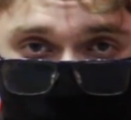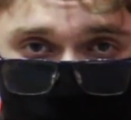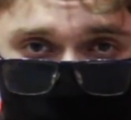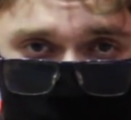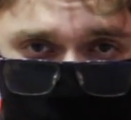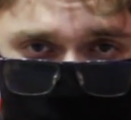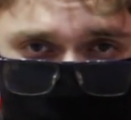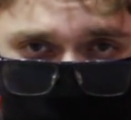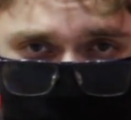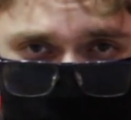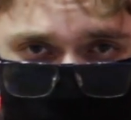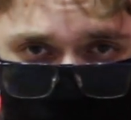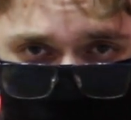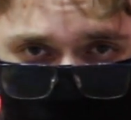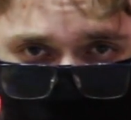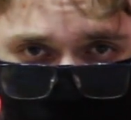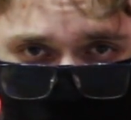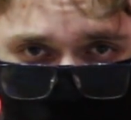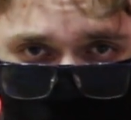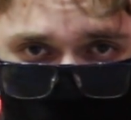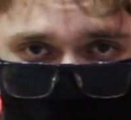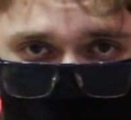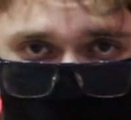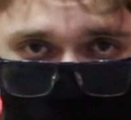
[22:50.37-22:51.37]

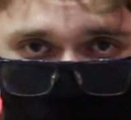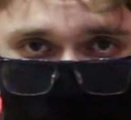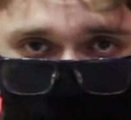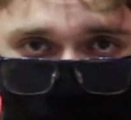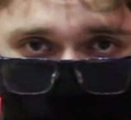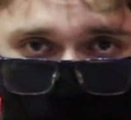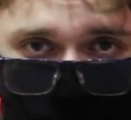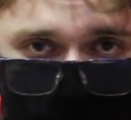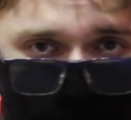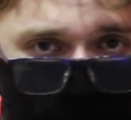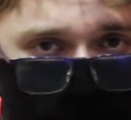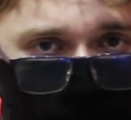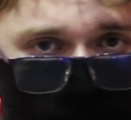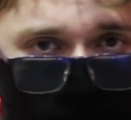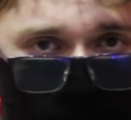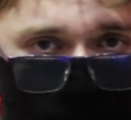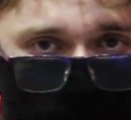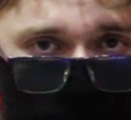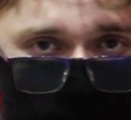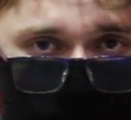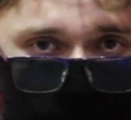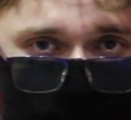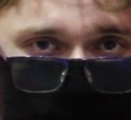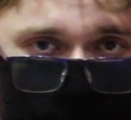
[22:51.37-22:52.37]
engineers of the military
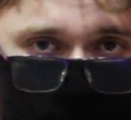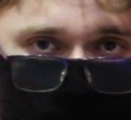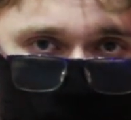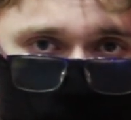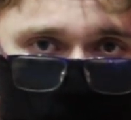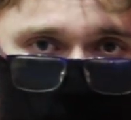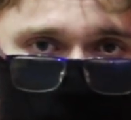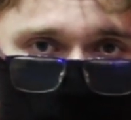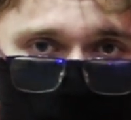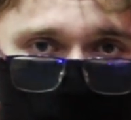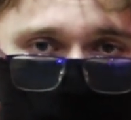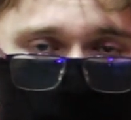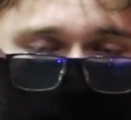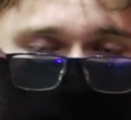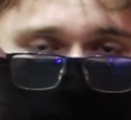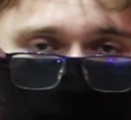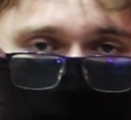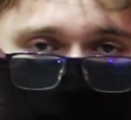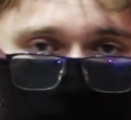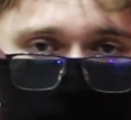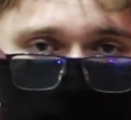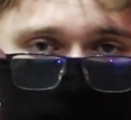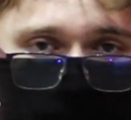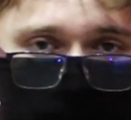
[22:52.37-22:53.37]
facility
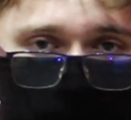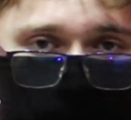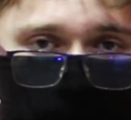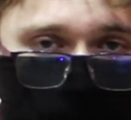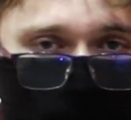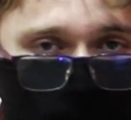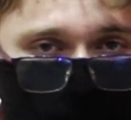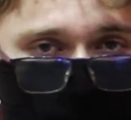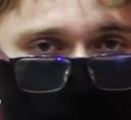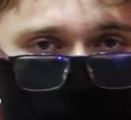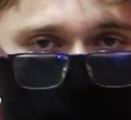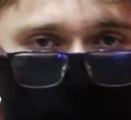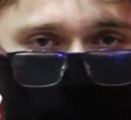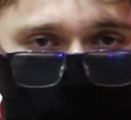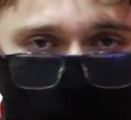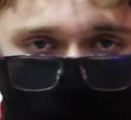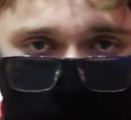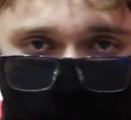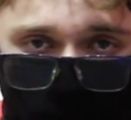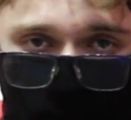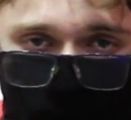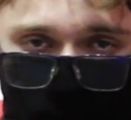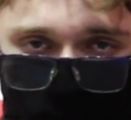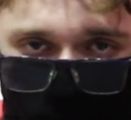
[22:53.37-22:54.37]
number
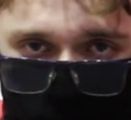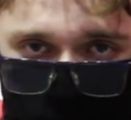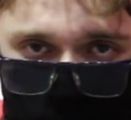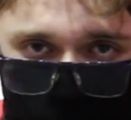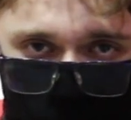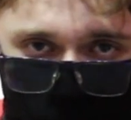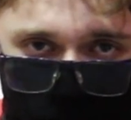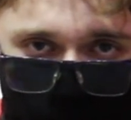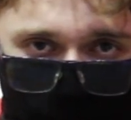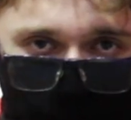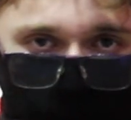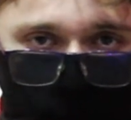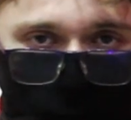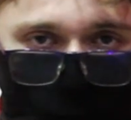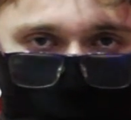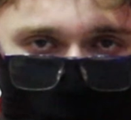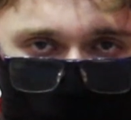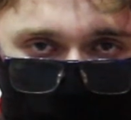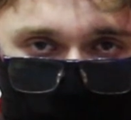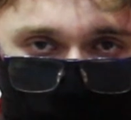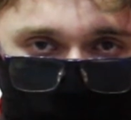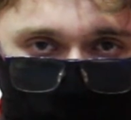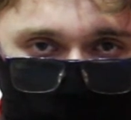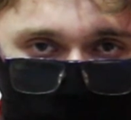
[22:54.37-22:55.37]
33491,